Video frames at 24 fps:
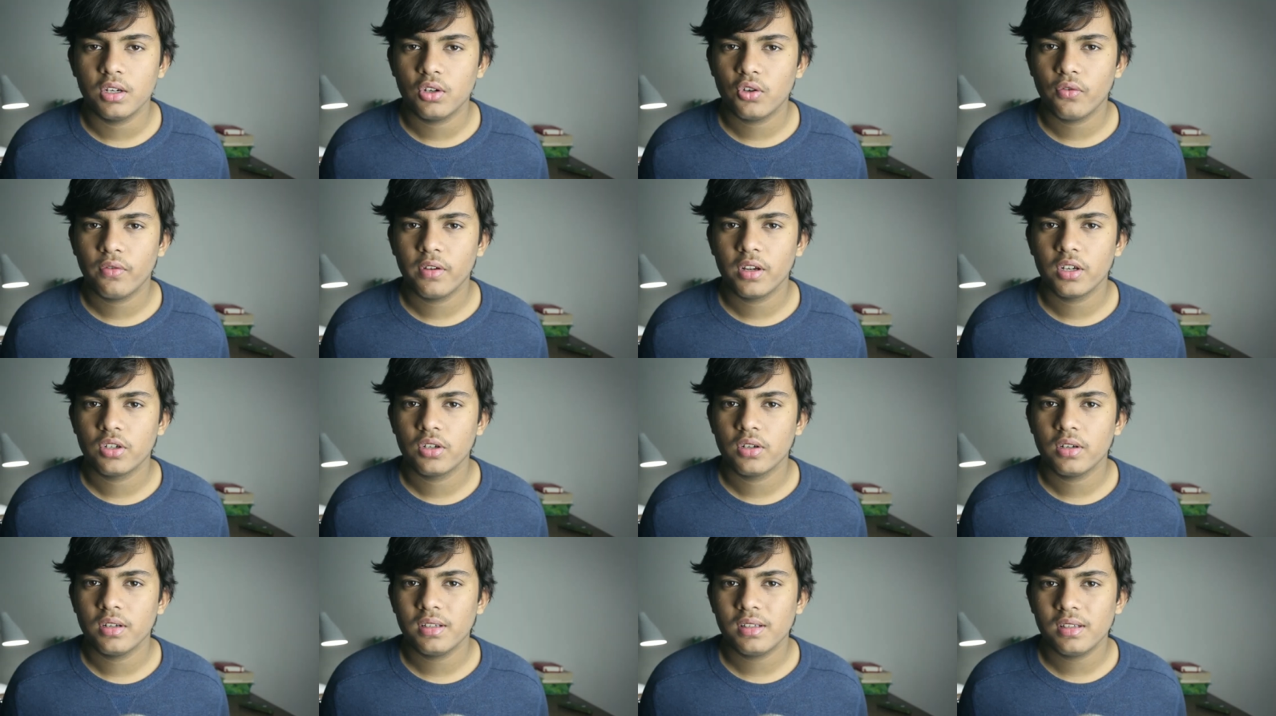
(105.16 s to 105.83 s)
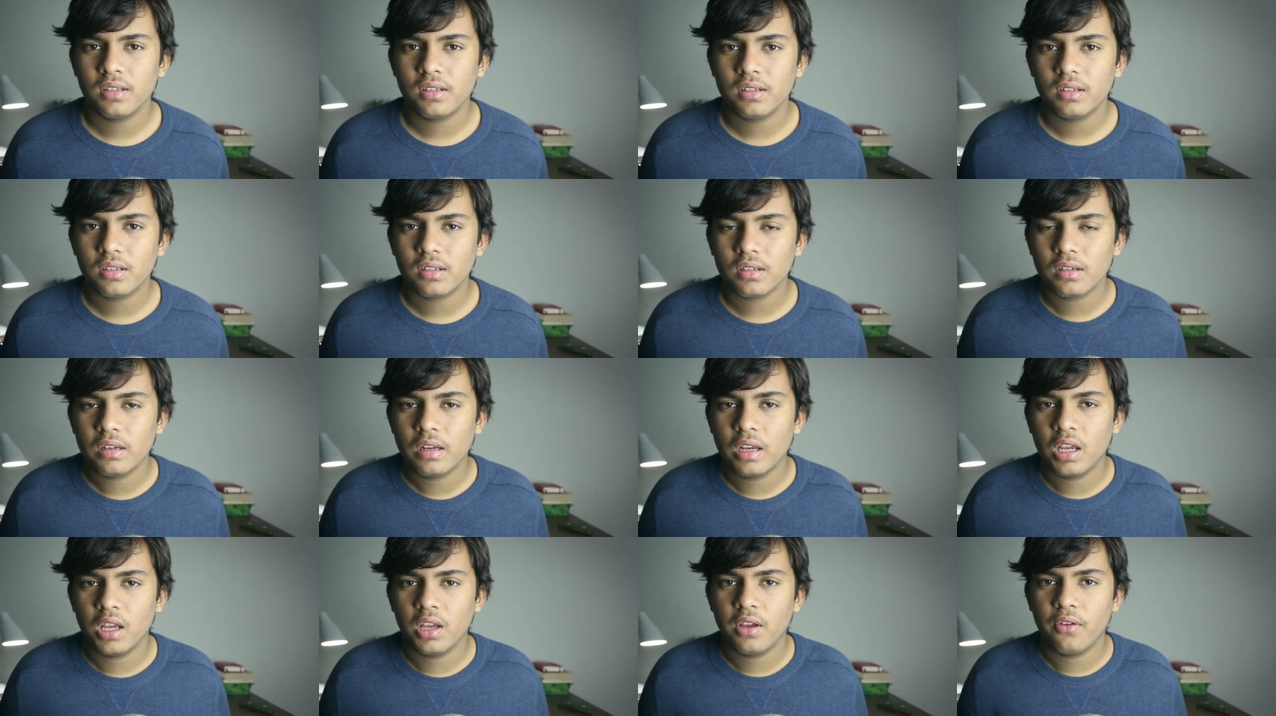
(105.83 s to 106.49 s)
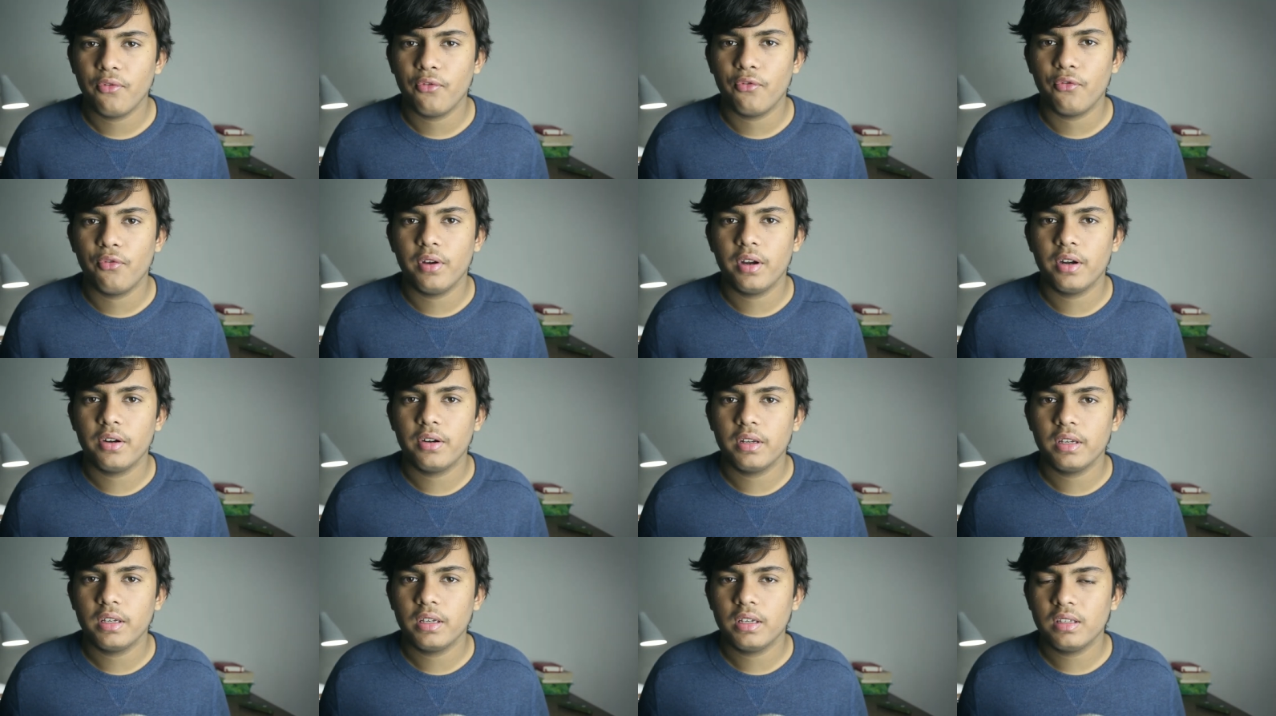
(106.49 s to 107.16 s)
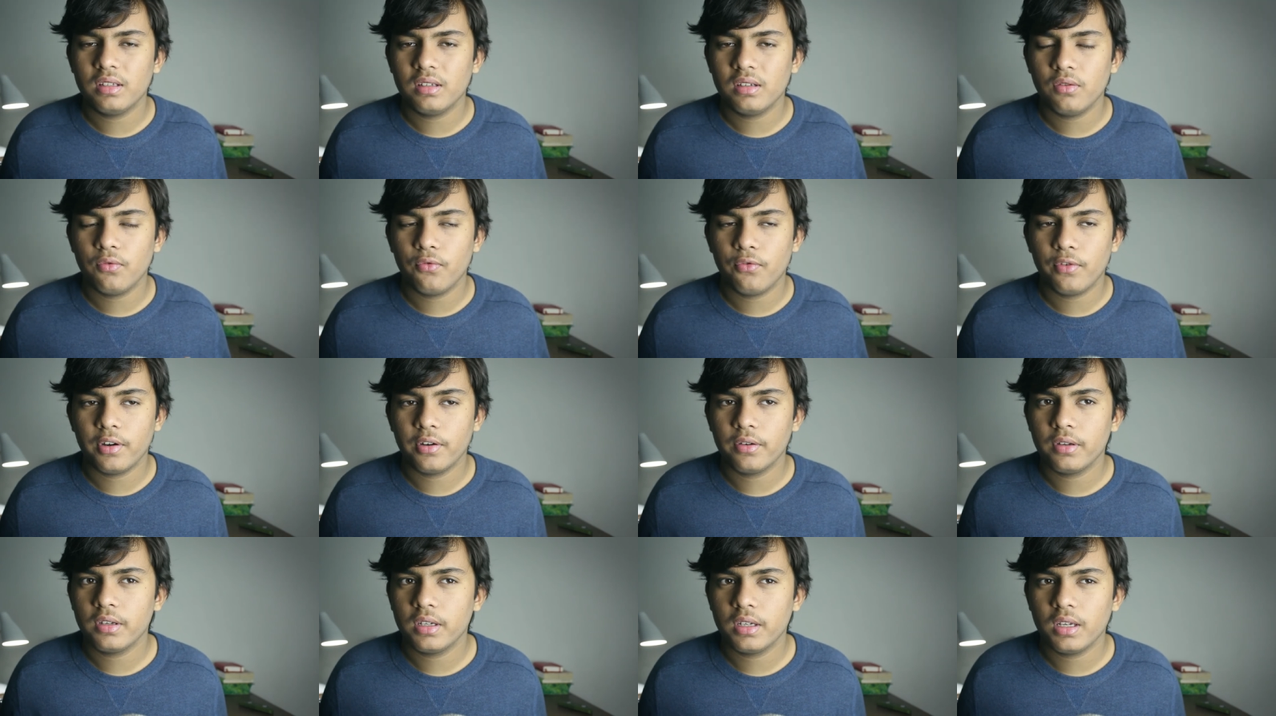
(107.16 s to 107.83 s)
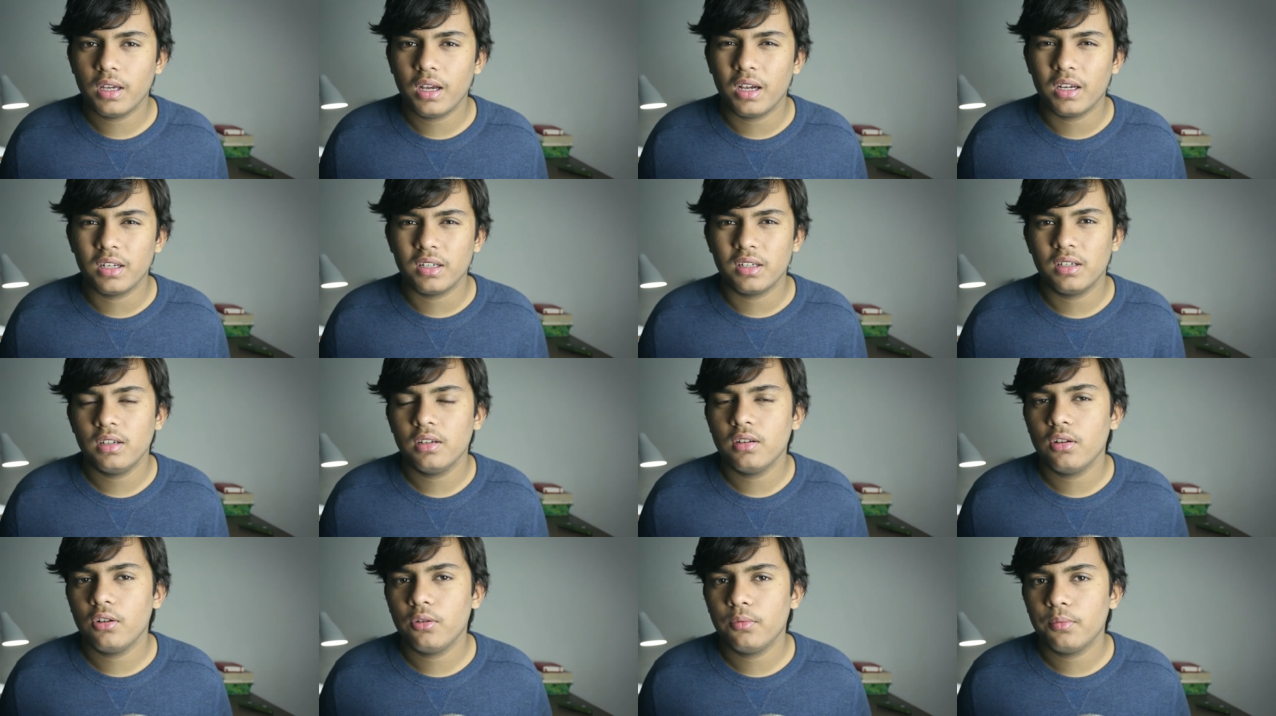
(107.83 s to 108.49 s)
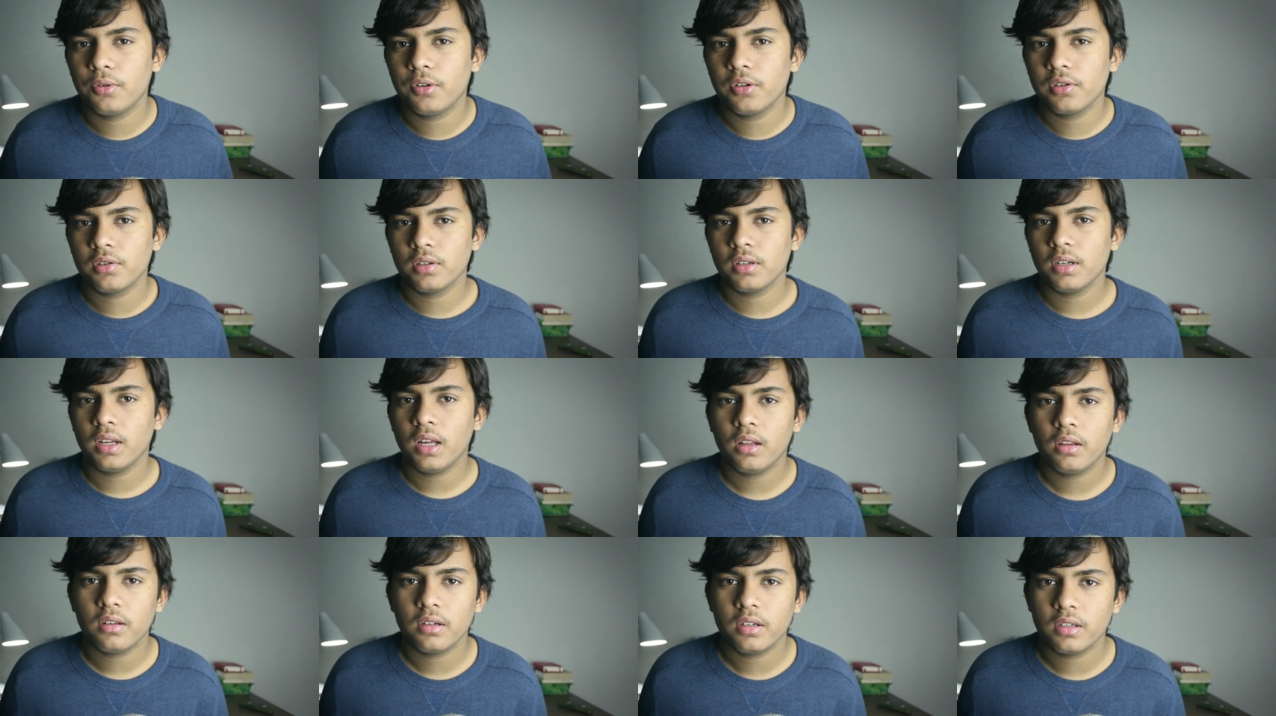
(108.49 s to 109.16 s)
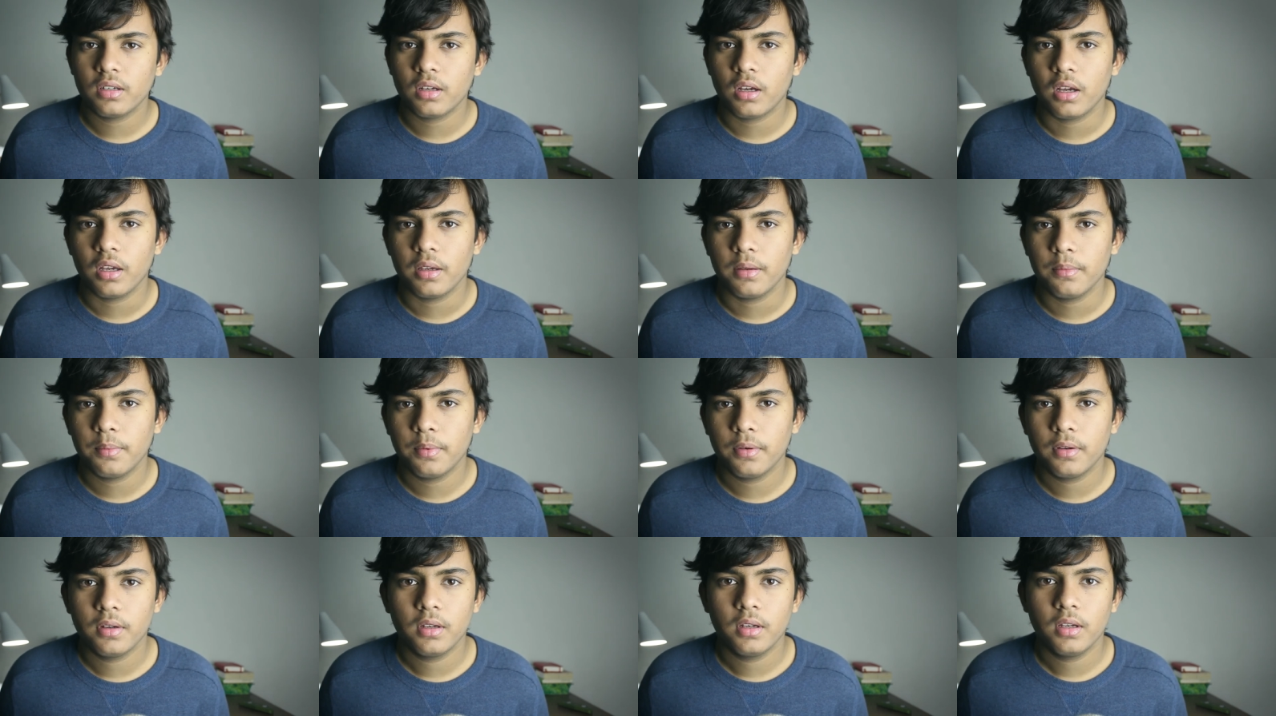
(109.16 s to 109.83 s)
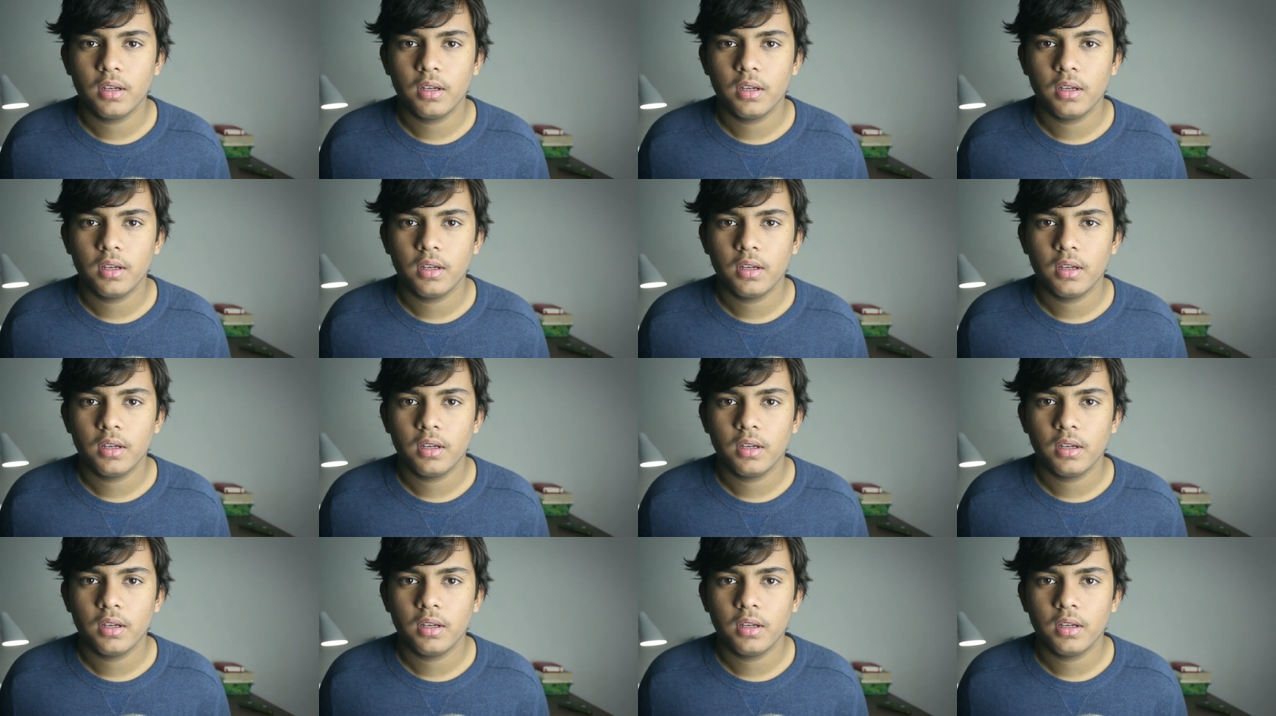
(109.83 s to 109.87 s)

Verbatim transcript: introversion isn't very isn't a very ideal personality type,